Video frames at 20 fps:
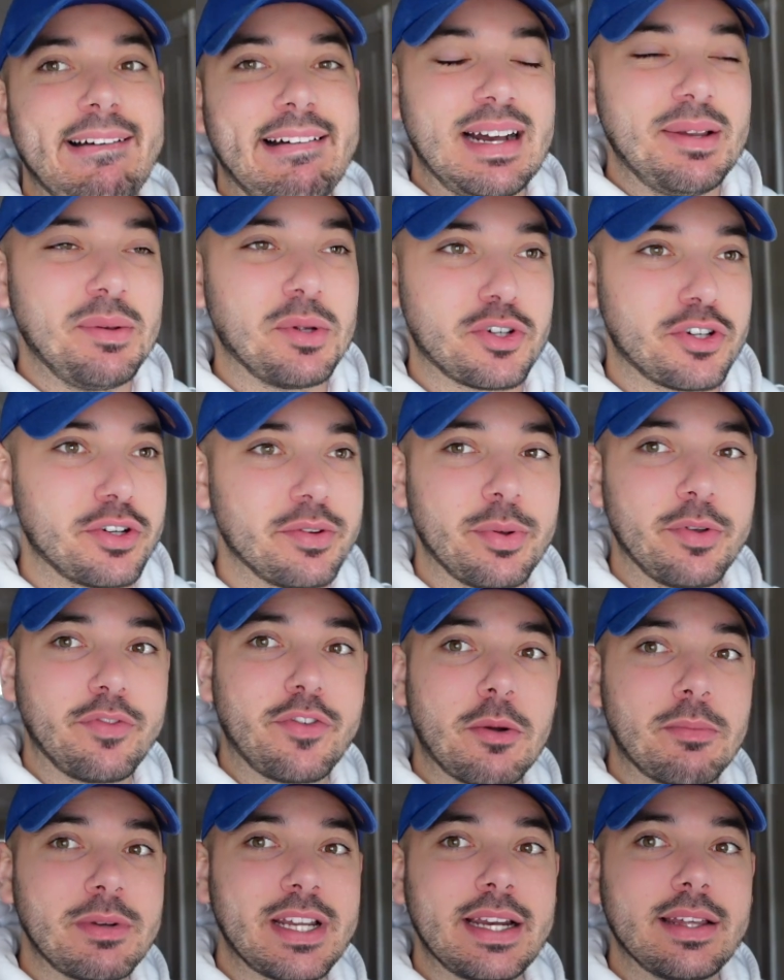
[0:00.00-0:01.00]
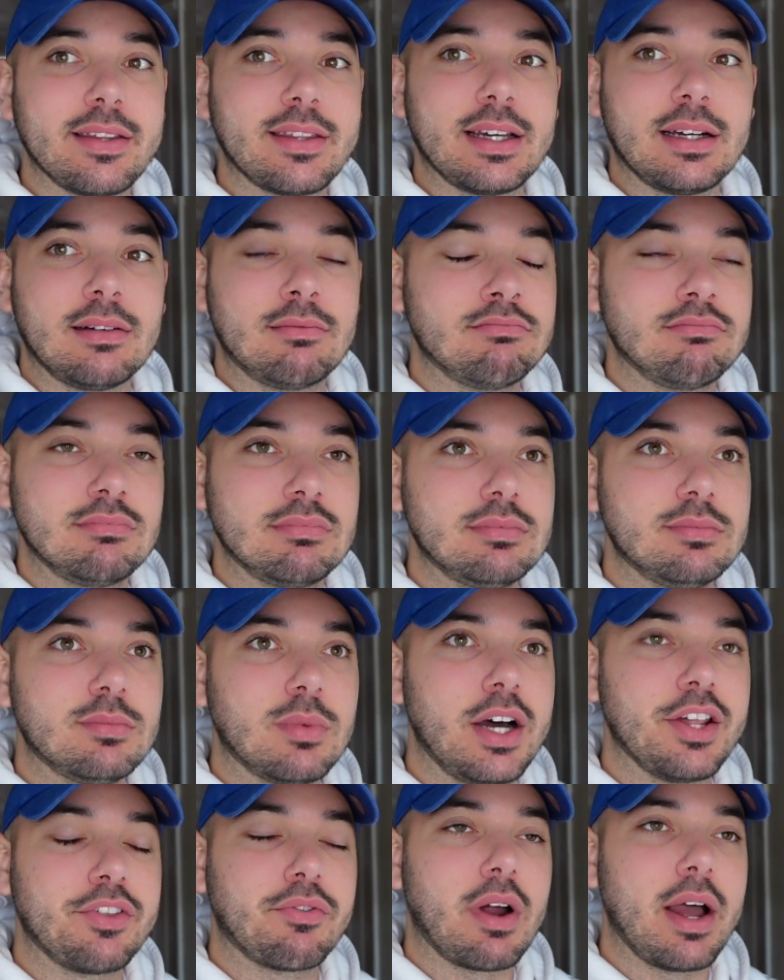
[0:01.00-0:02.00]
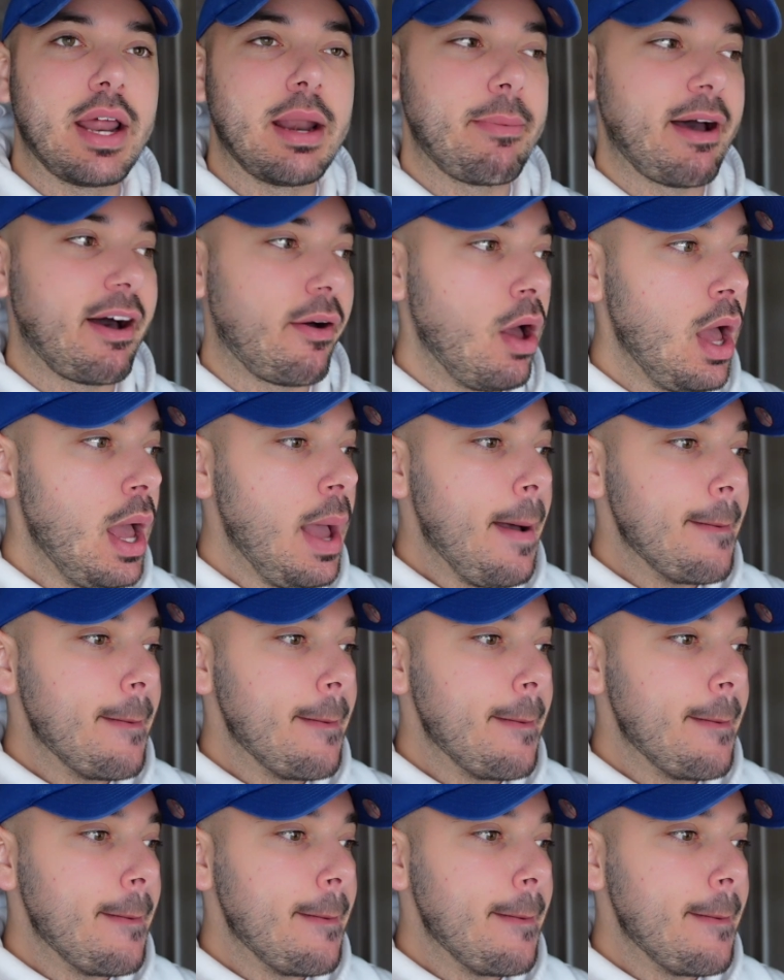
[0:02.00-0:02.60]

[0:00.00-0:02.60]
I'm not sure if we filmed anything worth writing about.